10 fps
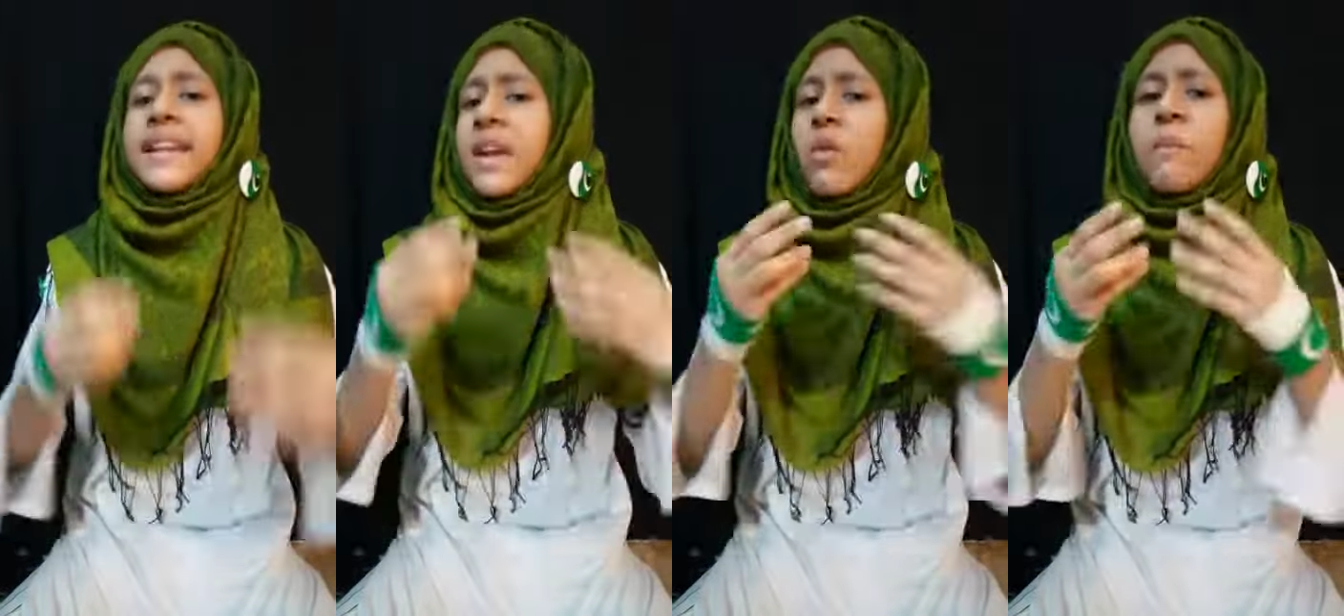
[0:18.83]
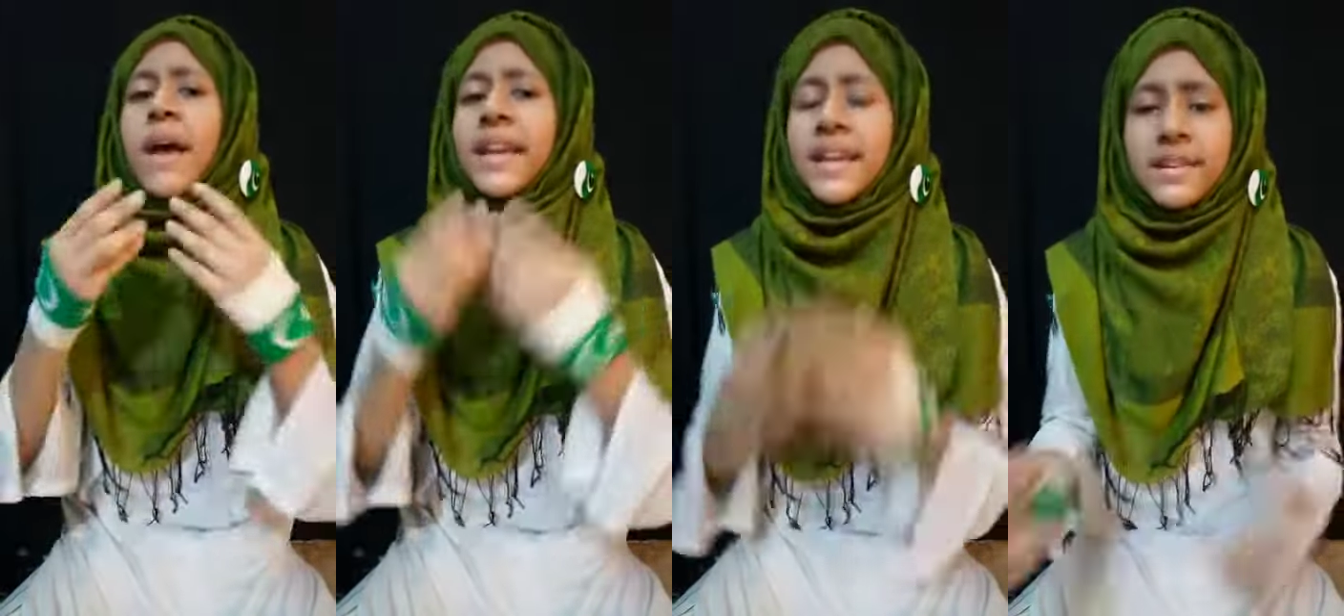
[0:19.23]
There were
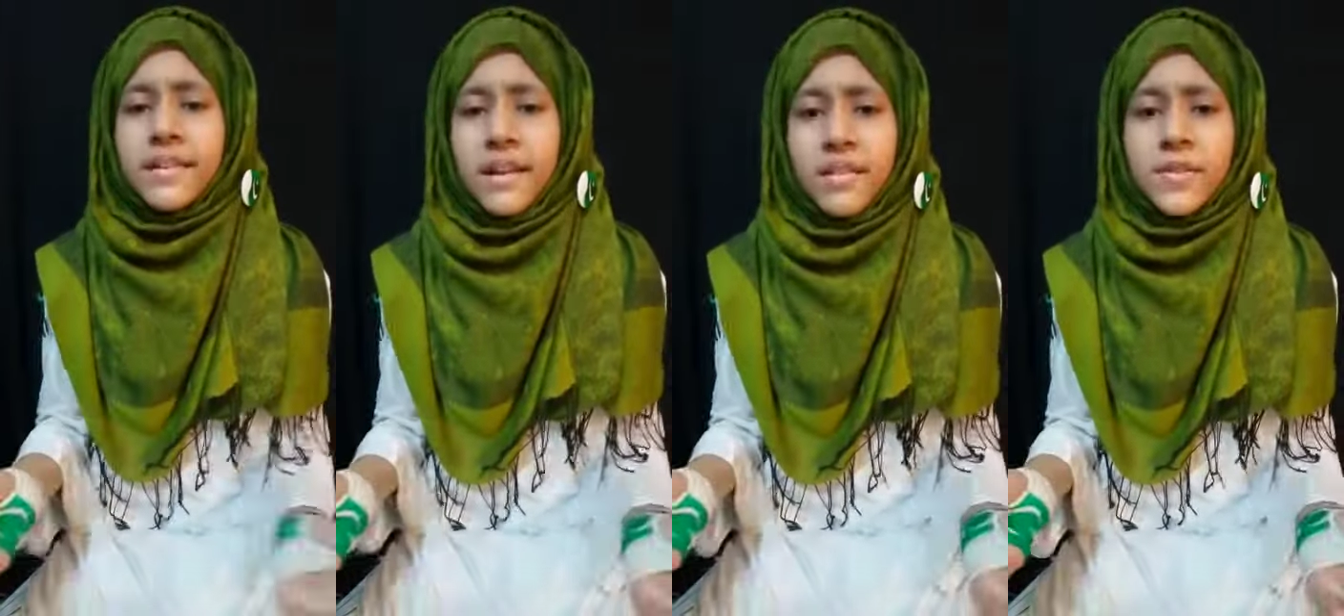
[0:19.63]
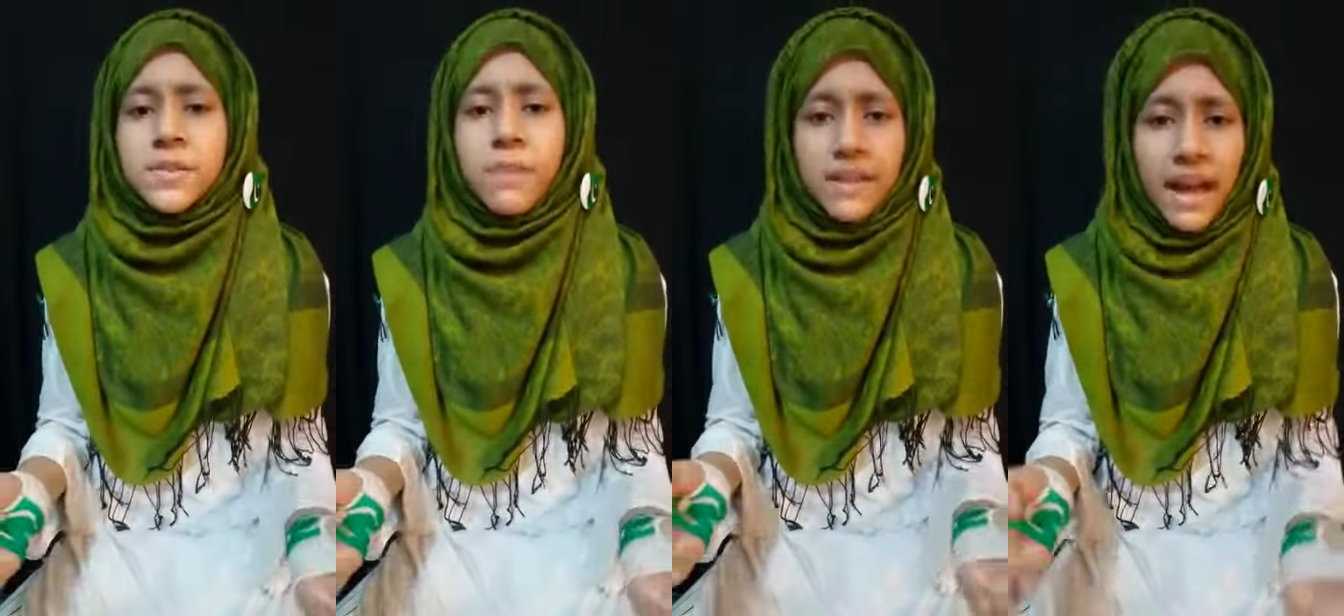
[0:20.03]
many other
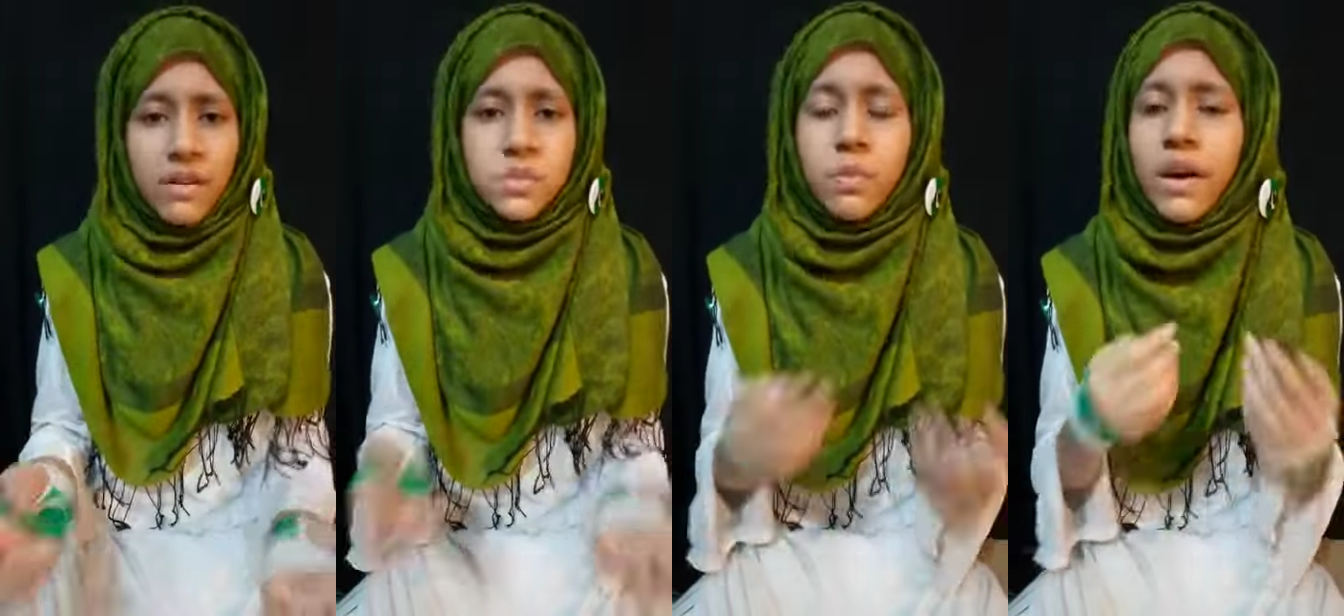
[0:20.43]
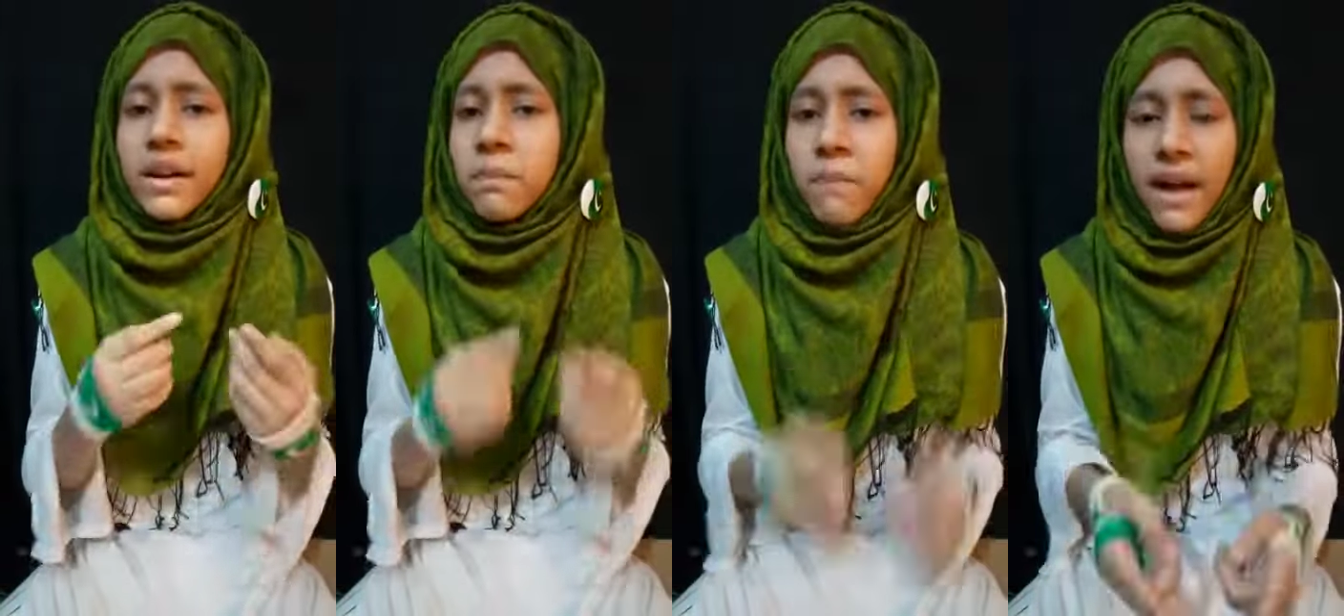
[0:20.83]
countries, but I was
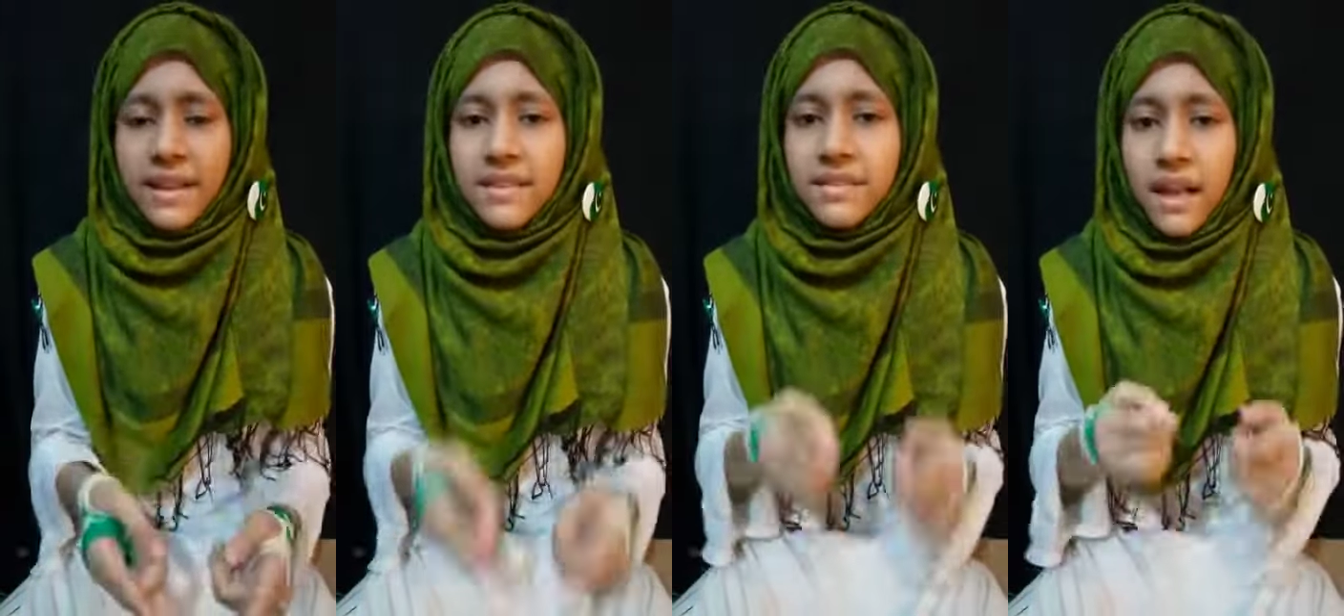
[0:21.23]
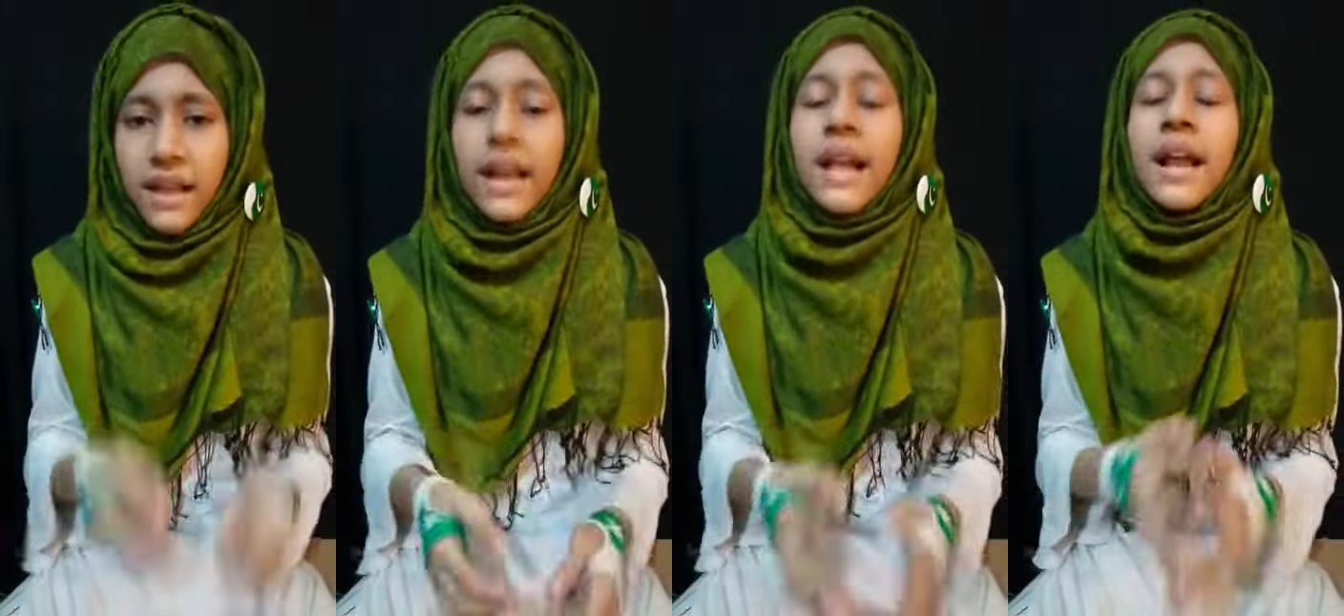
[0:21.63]
born in
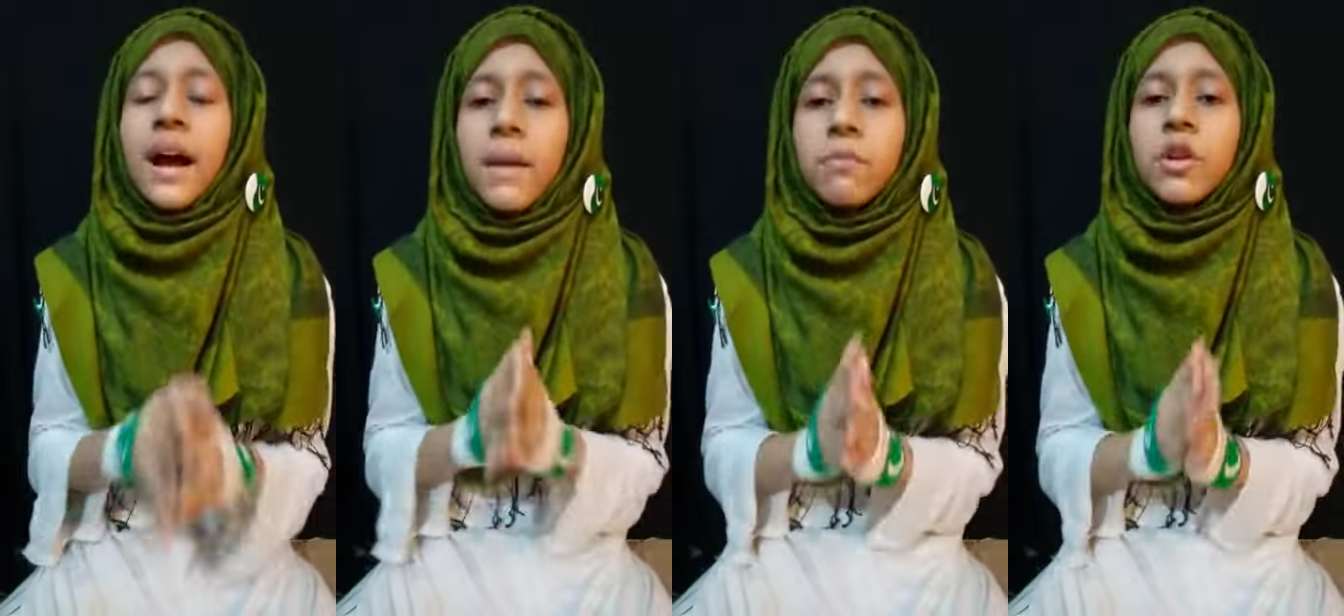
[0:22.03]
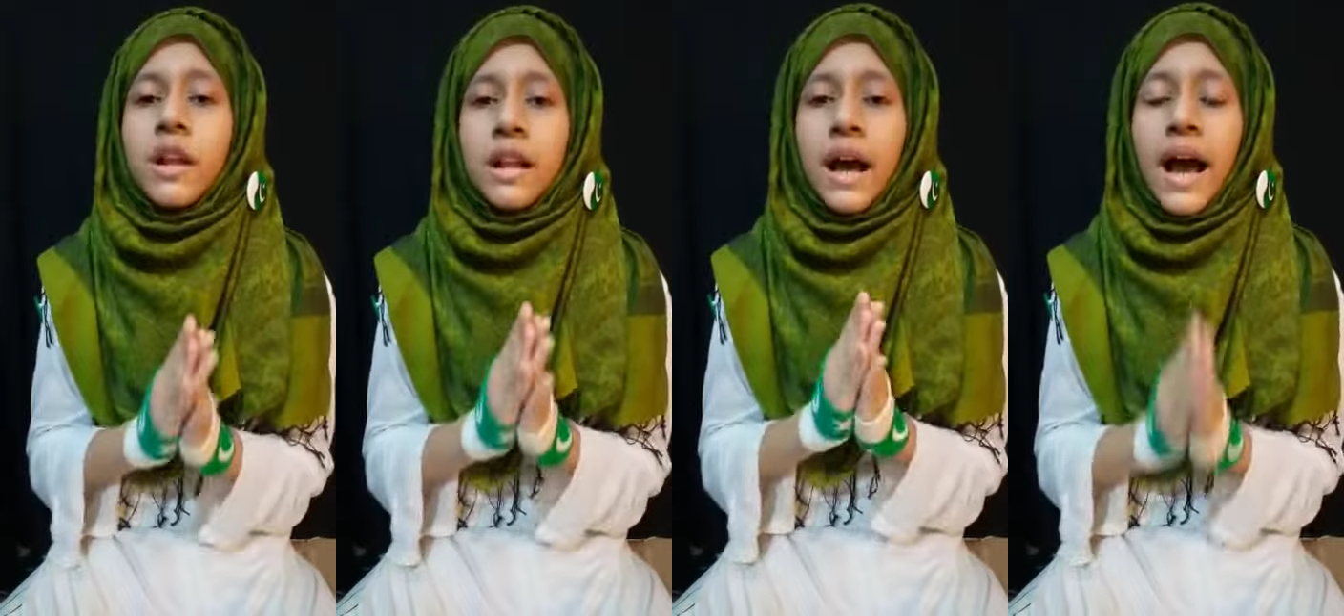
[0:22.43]
Pakistan,
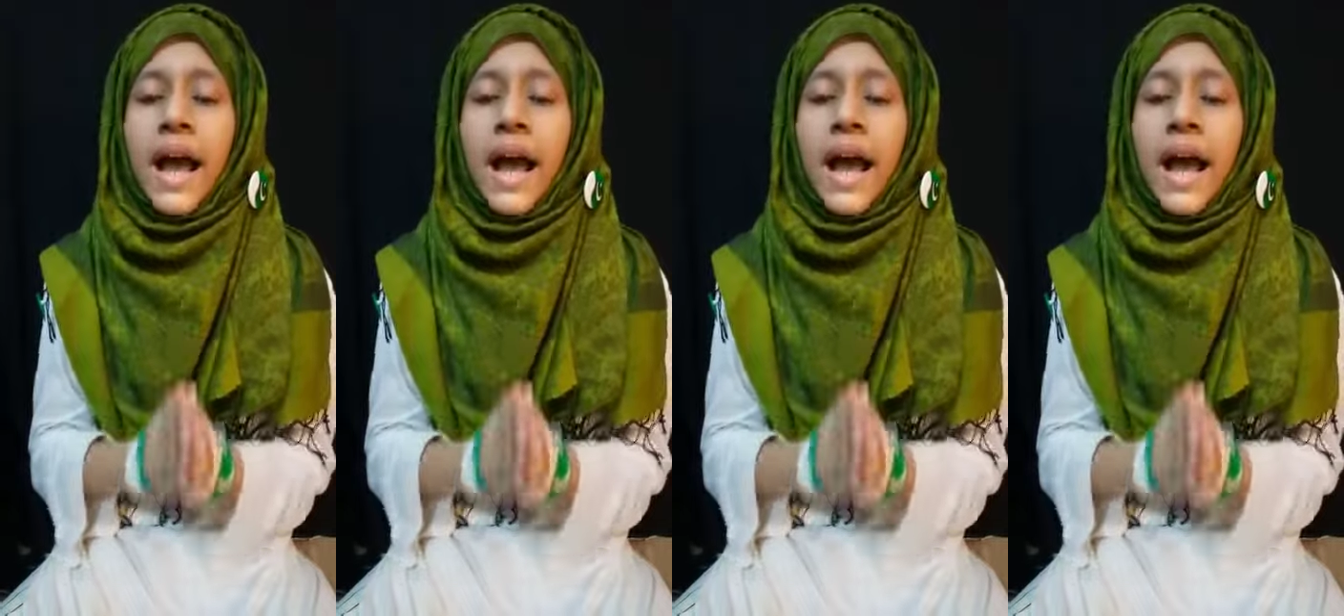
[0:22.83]
Alhamdulillah.